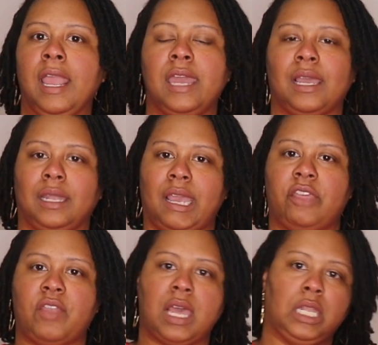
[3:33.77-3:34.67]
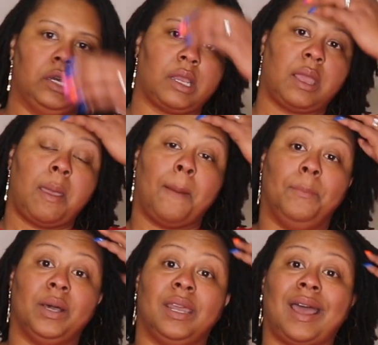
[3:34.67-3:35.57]
And I like that look.
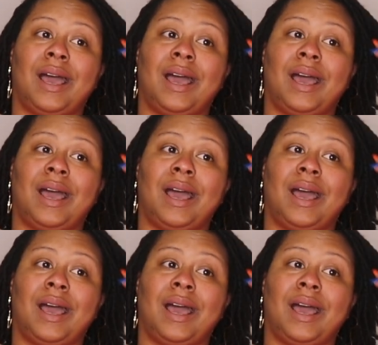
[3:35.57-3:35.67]
But